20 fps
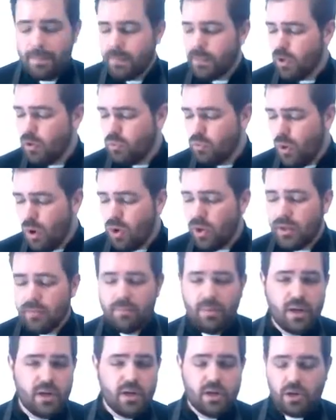rolling
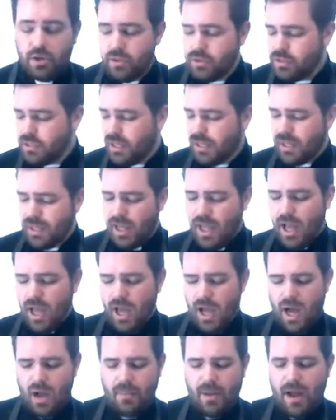pin you're using,
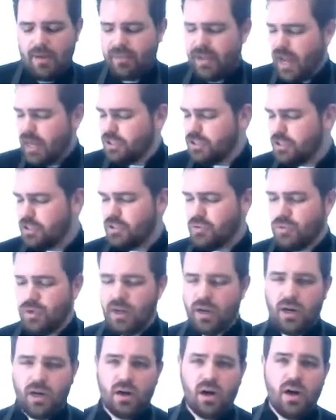I've got two
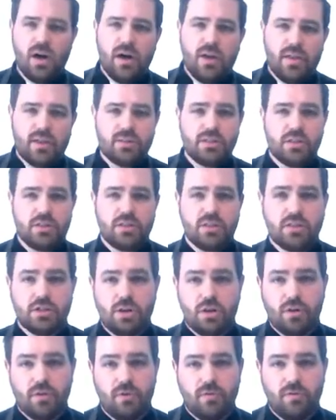here. This is a
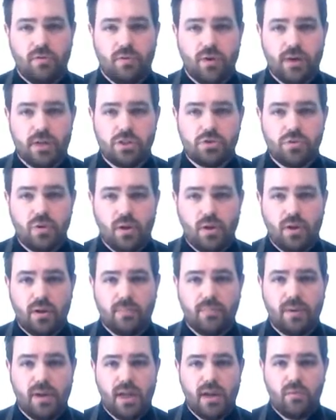general French rolling
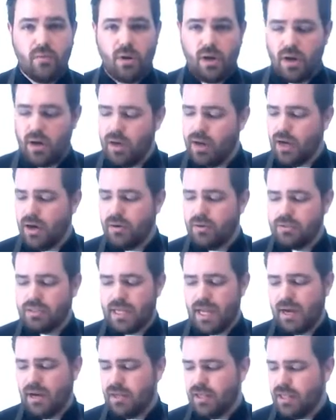pin where it narrows
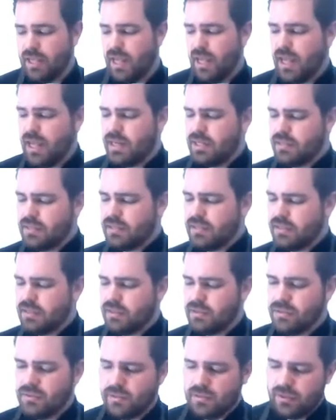out on the ends,
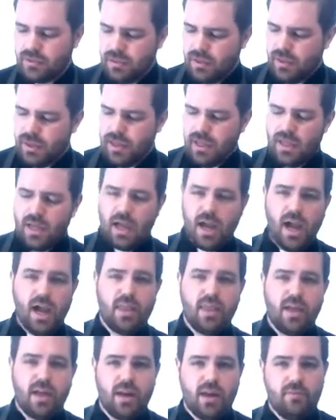and
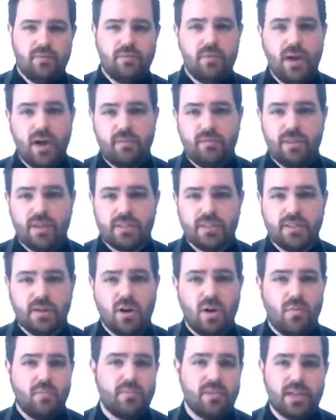then if you have this at
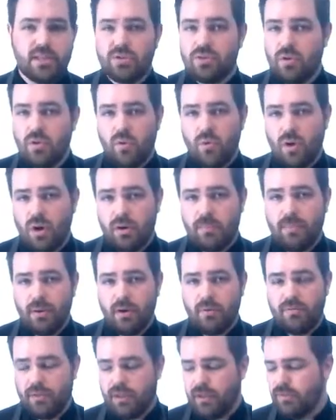home, this will work
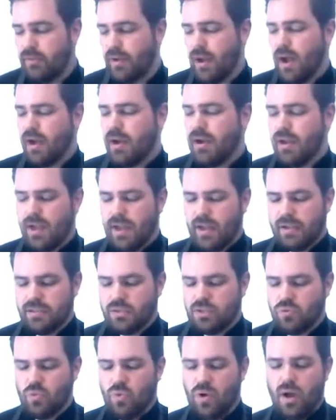perfectly fine
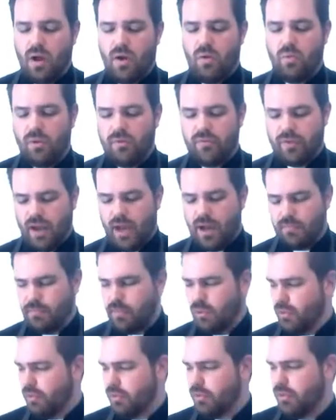as well. We've got
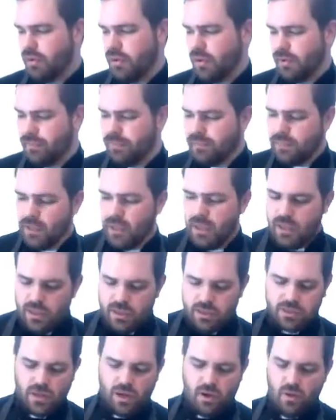both here.
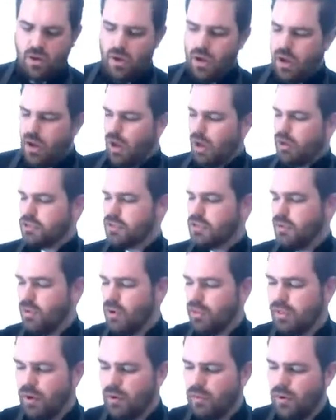So also
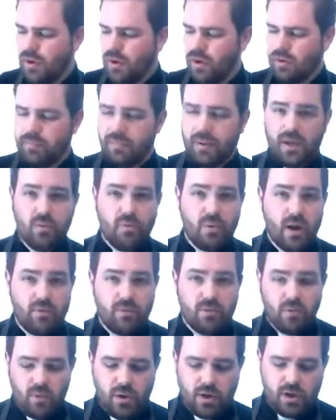with our rolling pin,
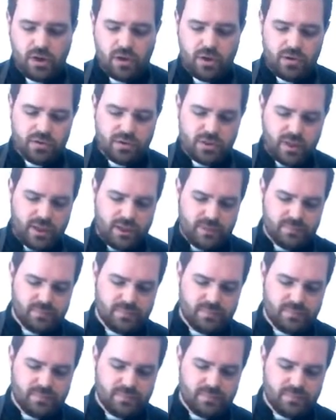whatever one you're using,